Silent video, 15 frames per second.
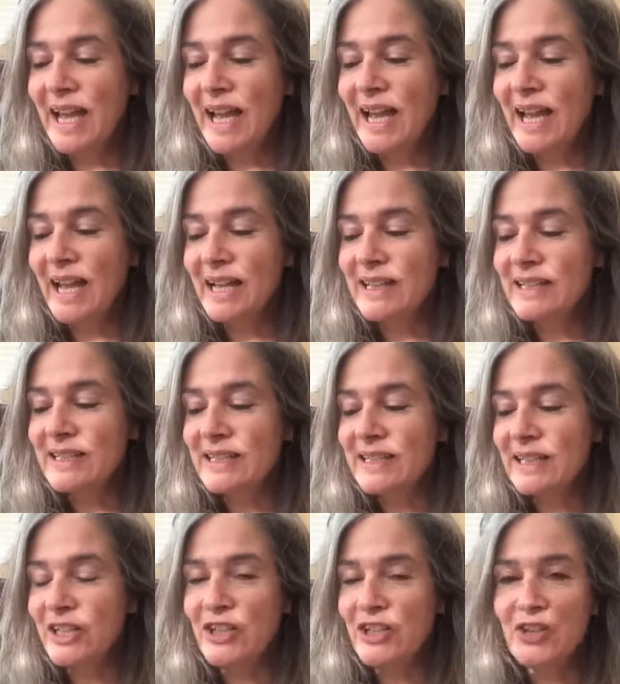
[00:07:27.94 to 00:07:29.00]
And
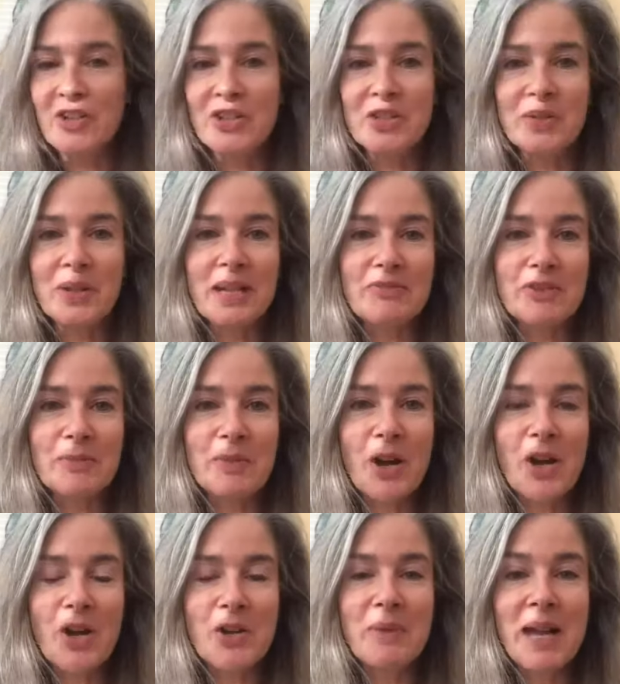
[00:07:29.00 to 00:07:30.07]
you can do it from
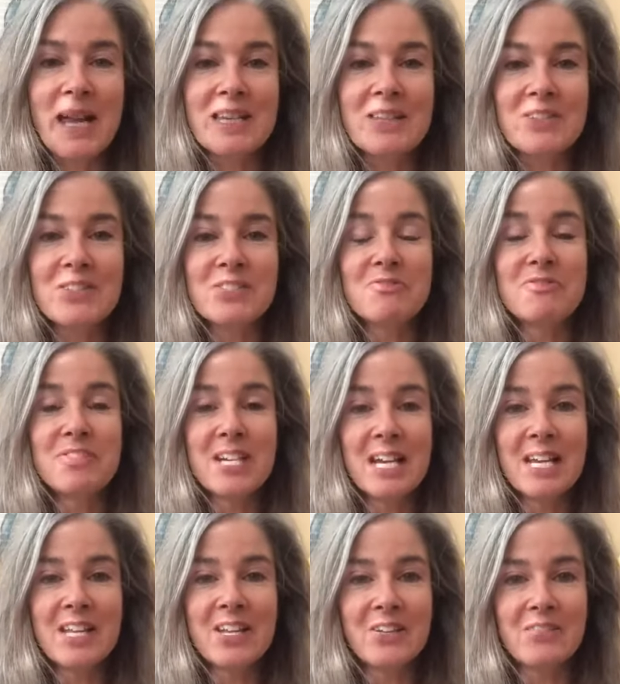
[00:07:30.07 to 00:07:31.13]
home, and it's
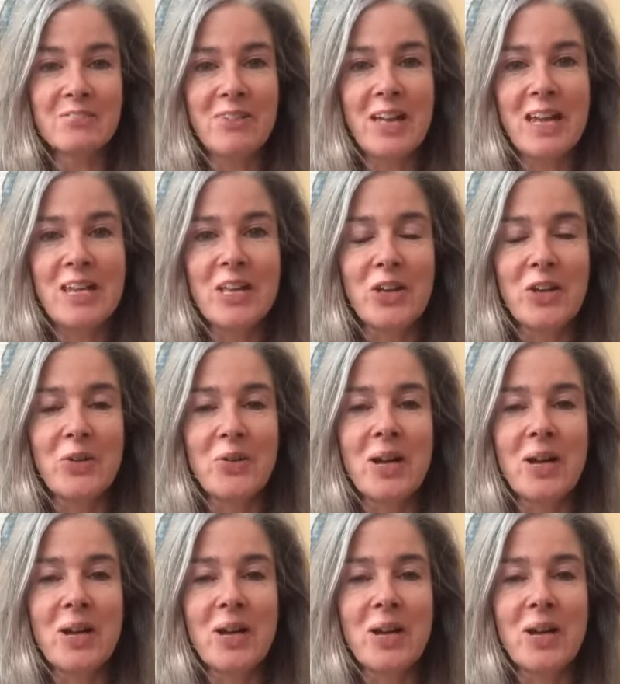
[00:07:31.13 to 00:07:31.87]
really good value.